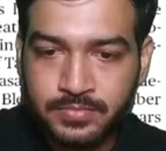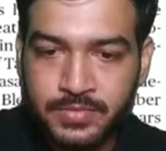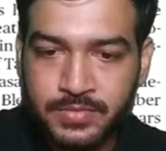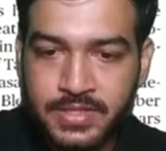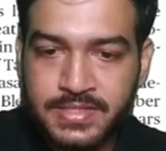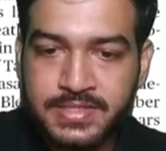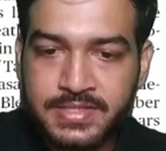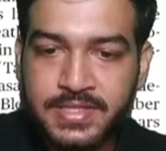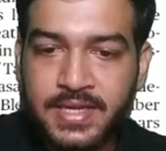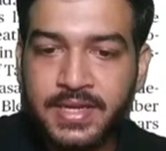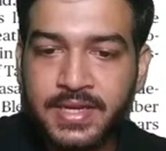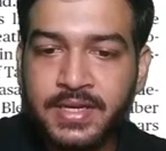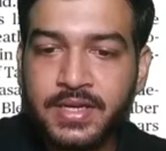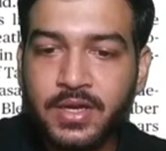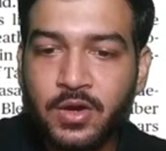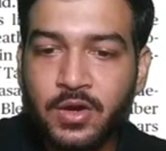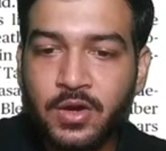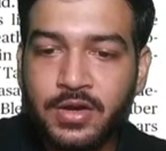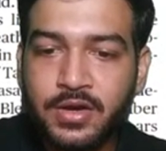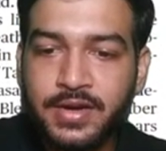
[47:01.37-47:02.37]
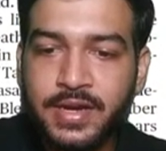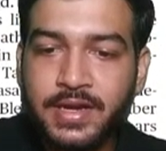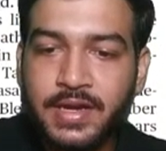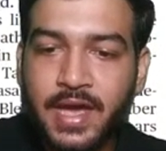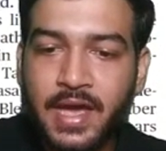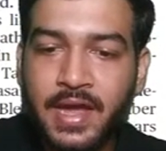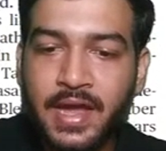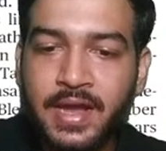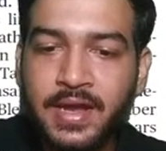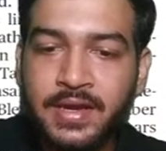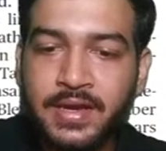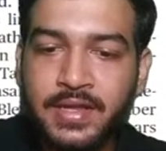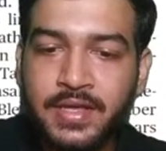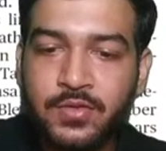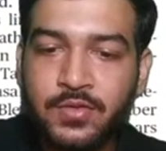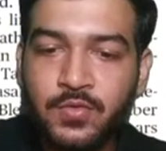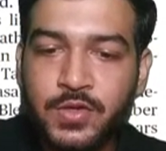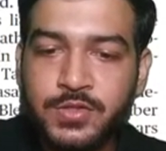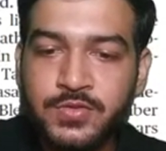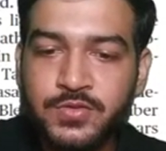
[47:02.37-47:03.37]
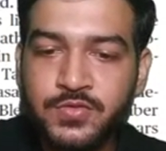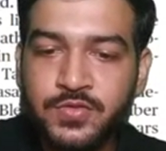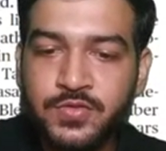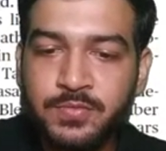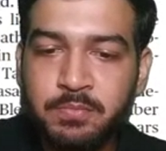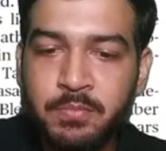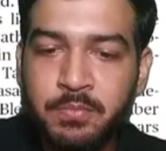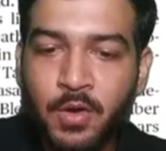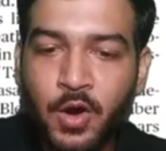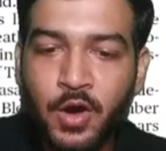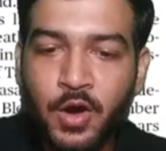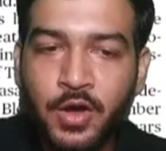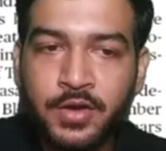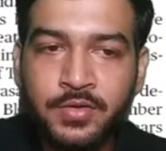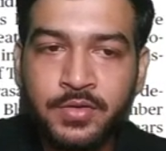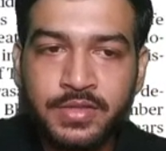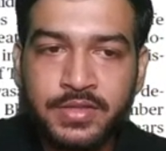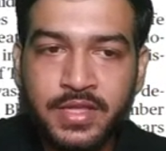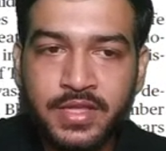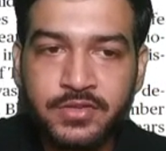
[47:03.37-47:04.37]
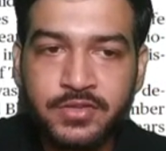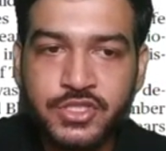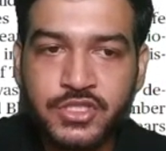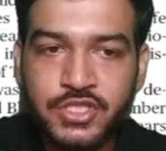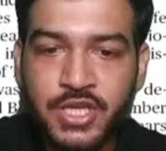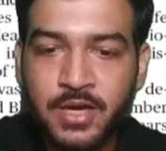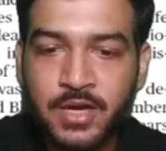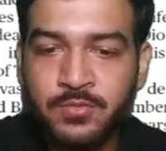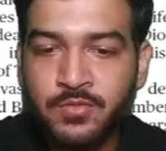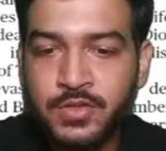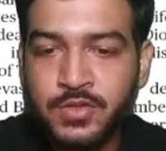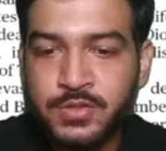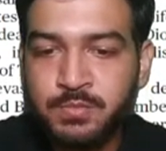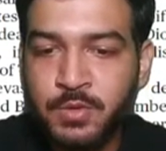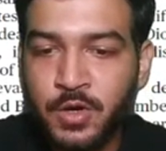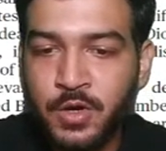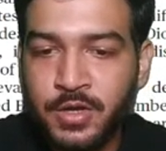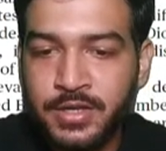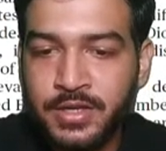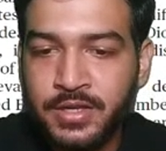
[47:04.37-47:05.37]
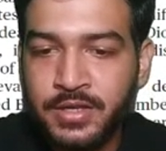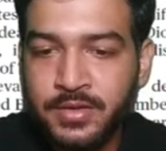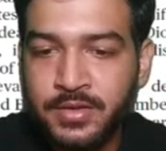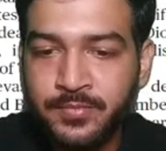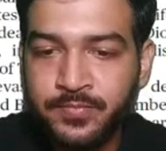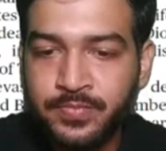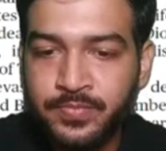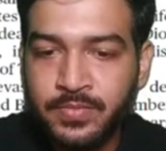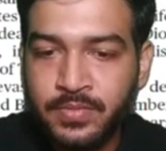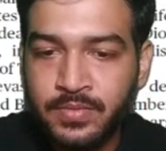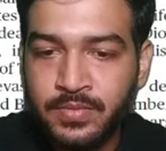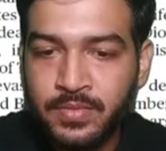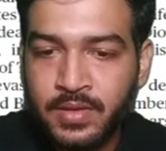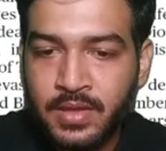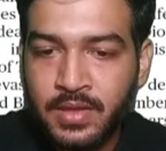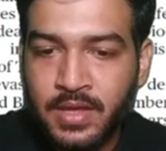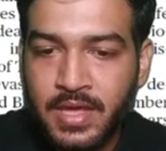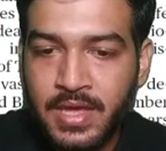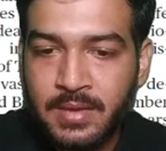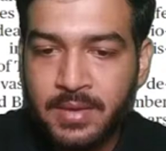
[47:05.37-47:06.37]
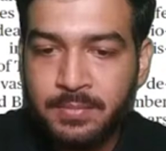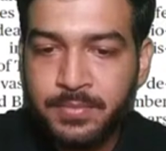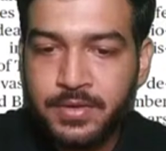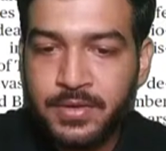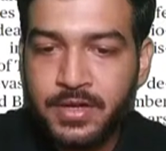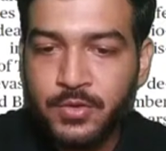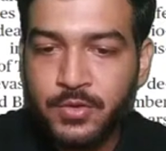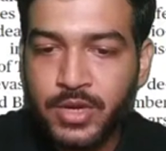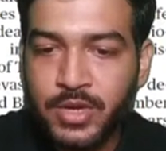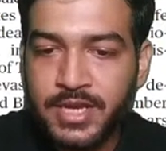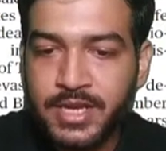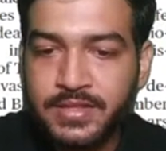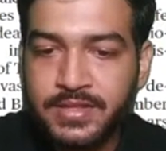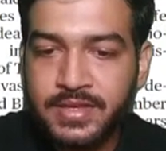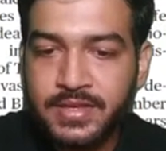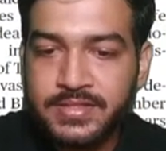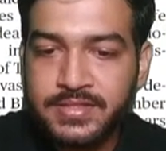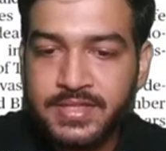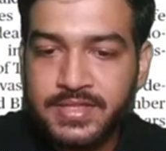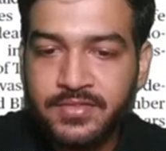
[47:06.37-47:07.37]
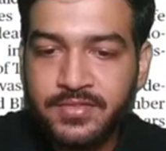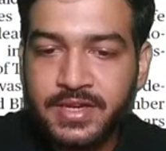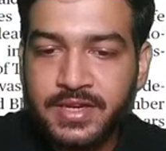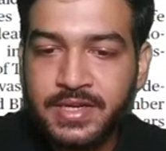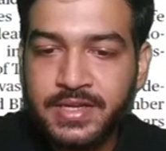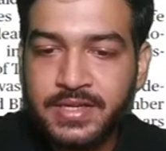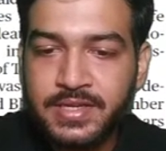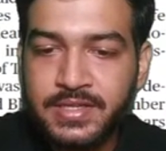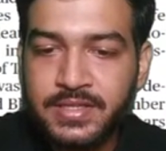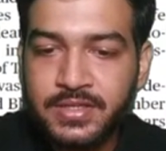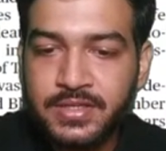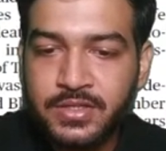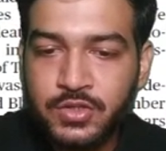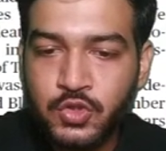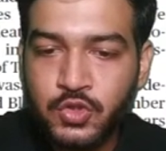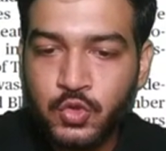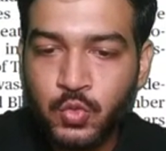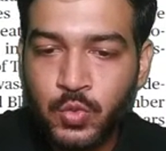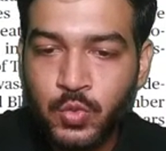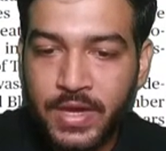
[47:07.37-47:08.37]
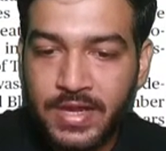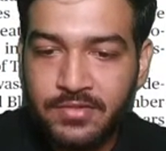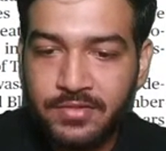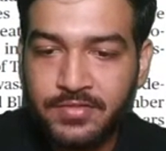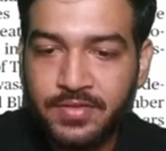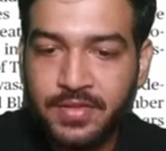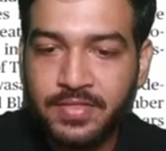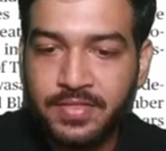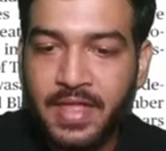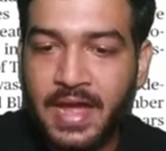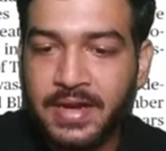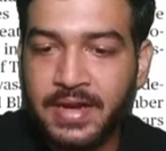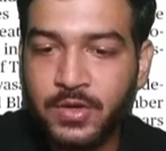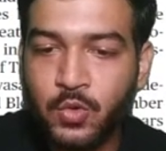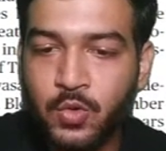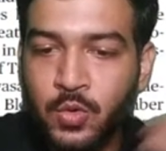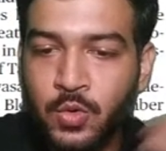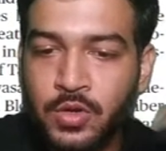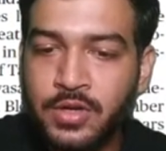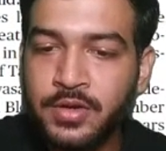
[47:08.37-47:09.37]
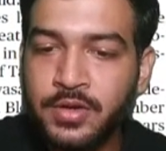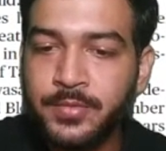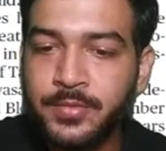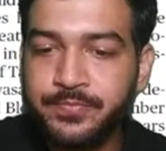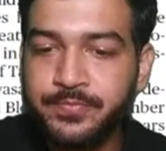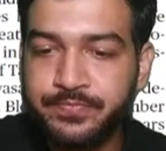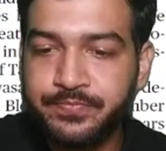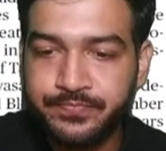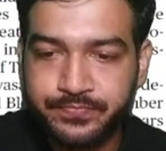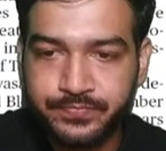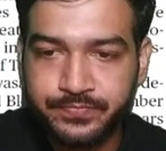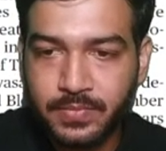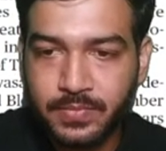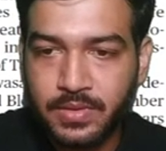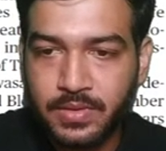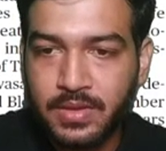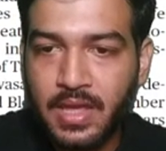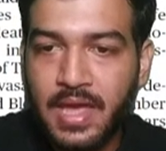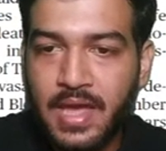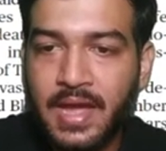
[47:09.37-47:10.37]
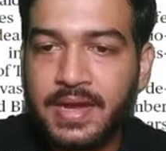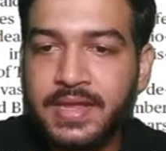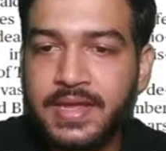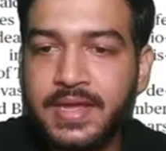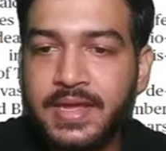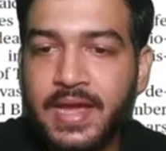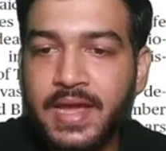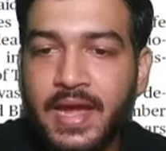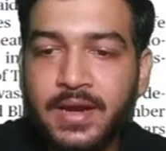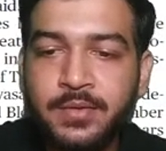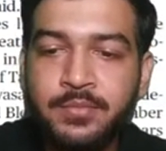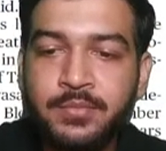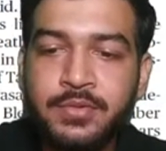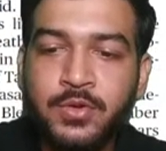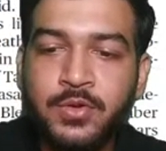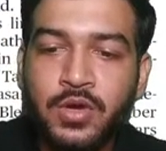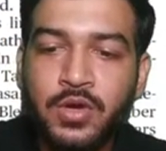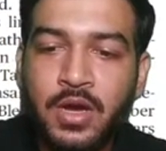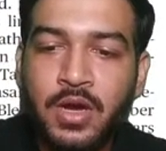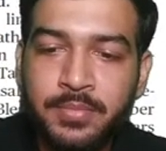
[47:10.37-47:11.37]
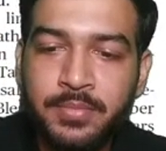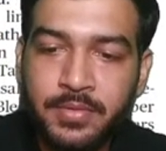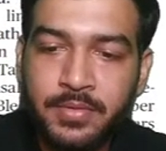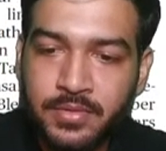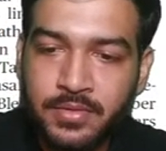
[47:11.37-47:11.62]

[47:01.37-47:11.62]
the saint. All right, and he was born, Devashyam was born in April 23, 1712, that old, and he had took up,